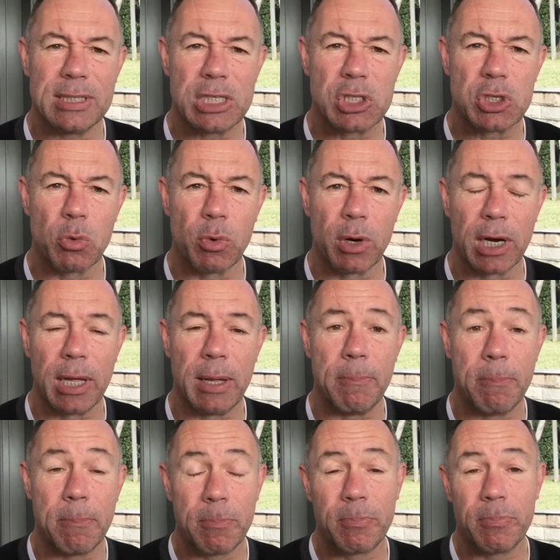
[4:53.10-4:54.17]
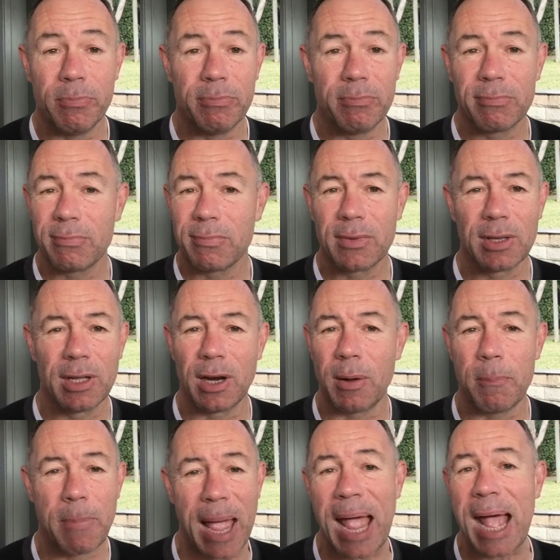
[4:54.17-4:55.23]
it's a really, you
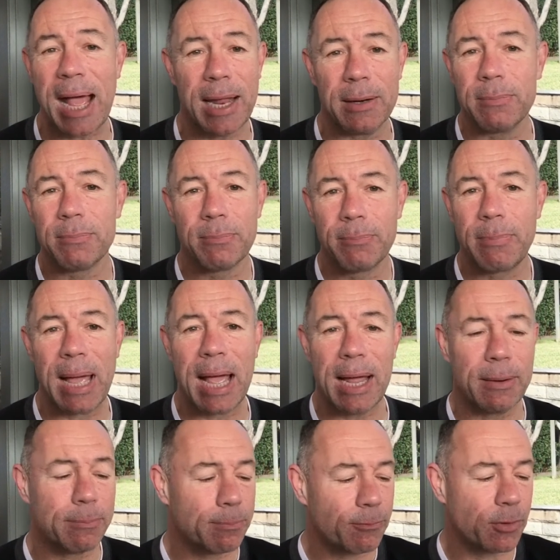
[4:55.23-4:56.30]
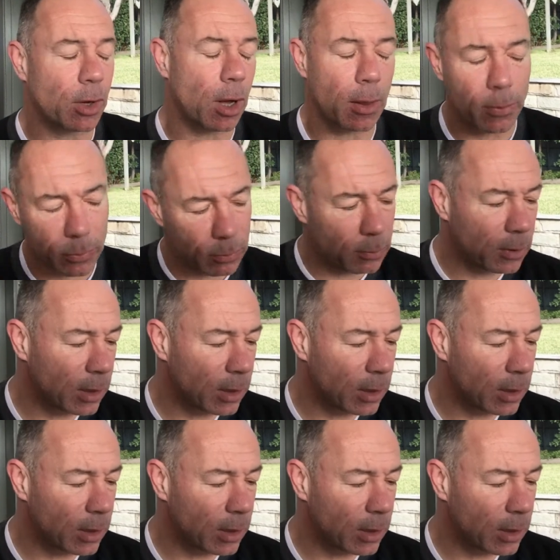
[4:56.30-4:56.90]
know, bad film.